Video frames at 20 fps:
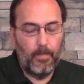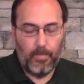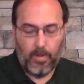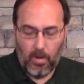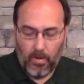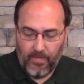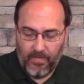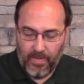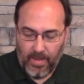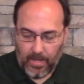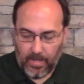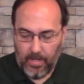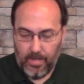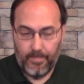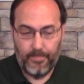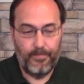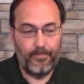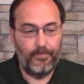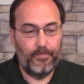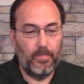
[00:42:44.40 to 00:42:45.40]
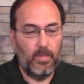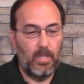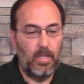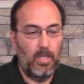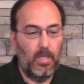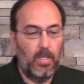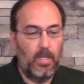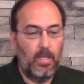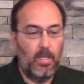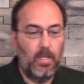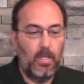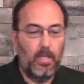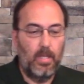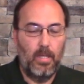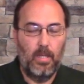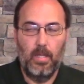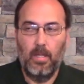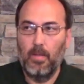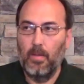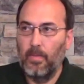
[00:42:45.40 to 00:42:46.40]
Perfect.
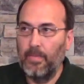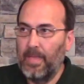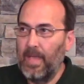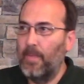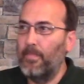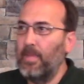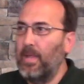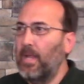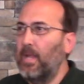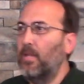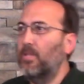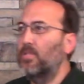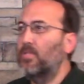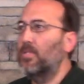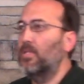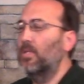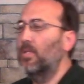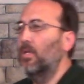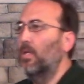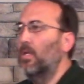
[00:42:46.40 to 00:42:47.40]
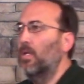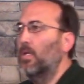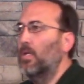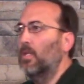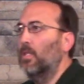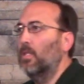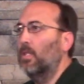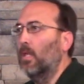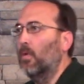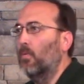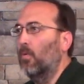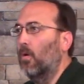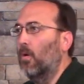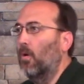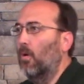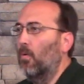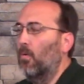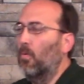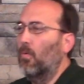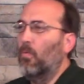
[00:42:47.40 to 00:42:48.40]
That means that
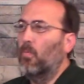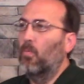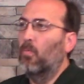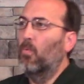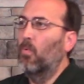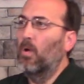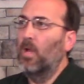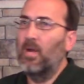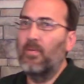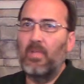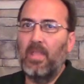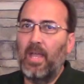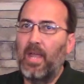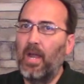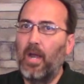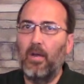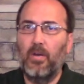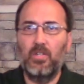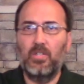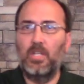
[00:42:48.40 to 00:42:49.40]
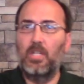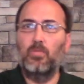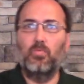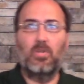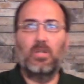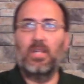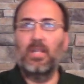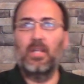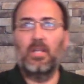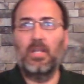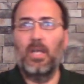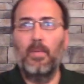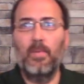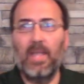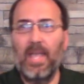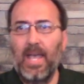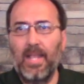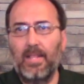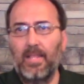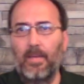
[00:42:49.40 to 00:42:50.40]
whatever the heresies were
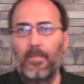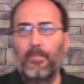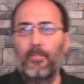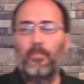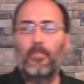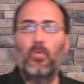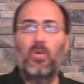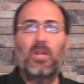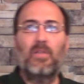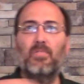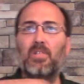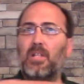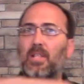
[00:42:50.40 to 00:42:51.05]
coming at them, whatever